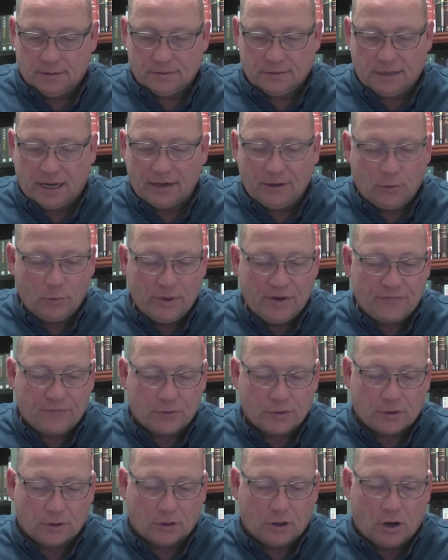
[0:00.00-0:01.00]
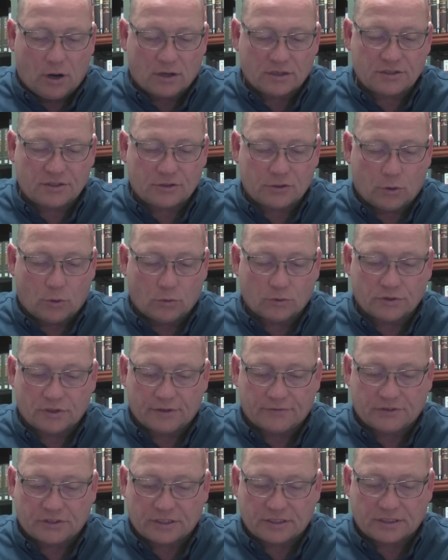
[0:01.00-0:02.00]
not only for the lost souls
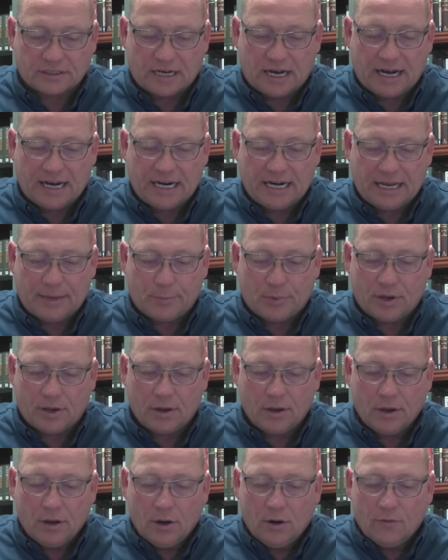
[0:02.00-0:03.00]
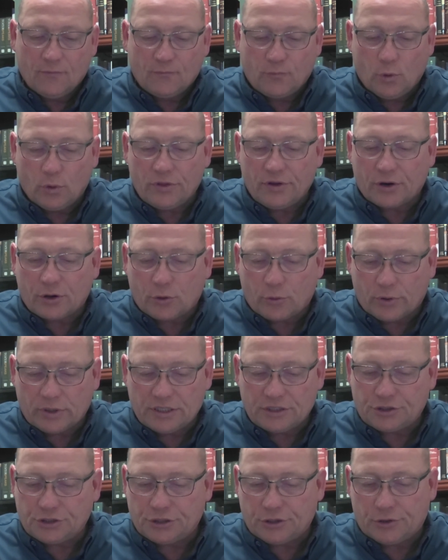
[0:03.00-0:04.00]
of society, but for the
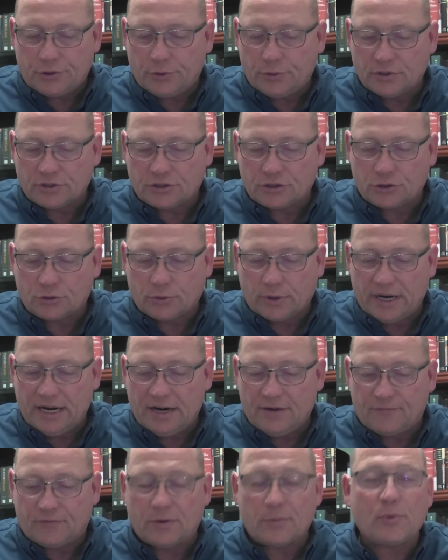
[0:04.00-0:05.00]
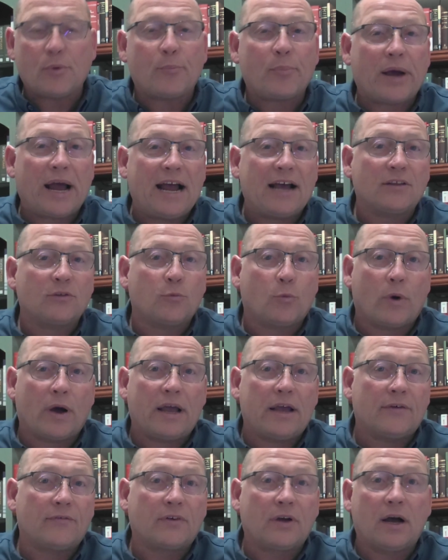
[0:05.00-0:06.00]
Christian who has strayed from the
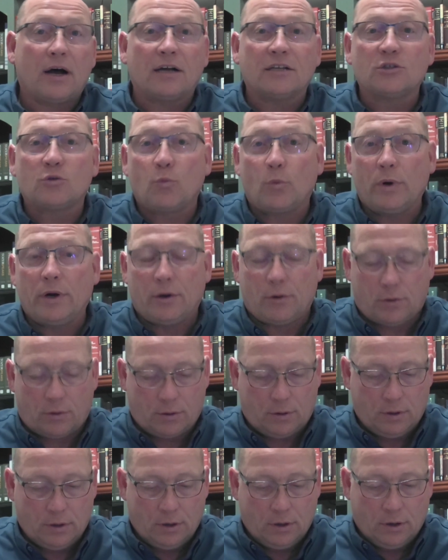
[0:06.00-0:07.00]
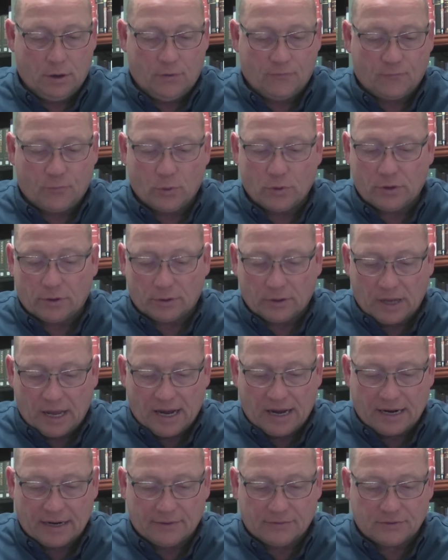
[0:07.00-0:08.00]
pathway of God's will for their
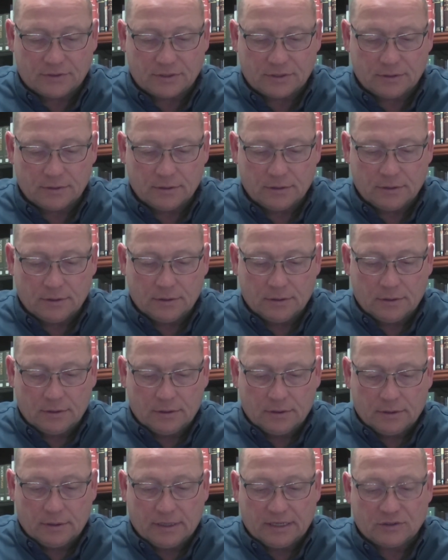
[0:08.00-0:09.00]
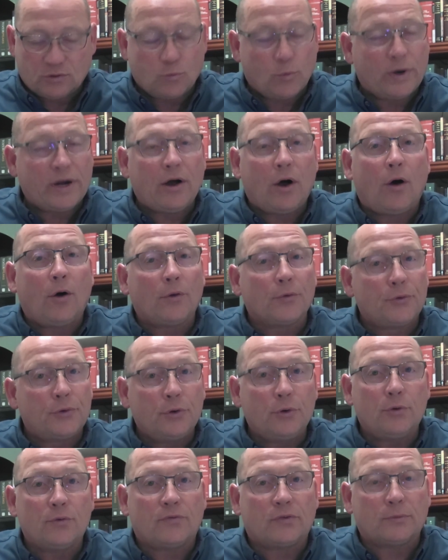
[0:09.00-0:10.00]
lives, as we all
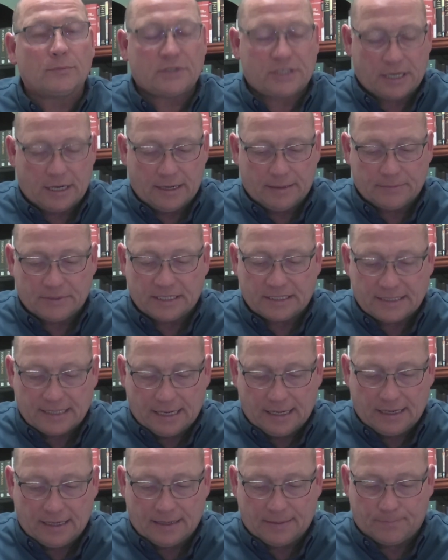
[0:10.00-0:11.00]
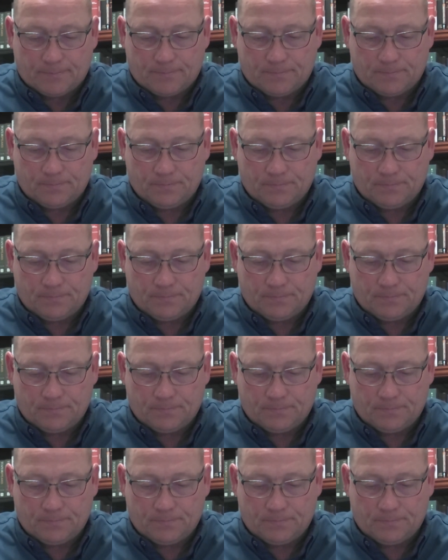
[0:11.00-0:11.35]
do from time to time.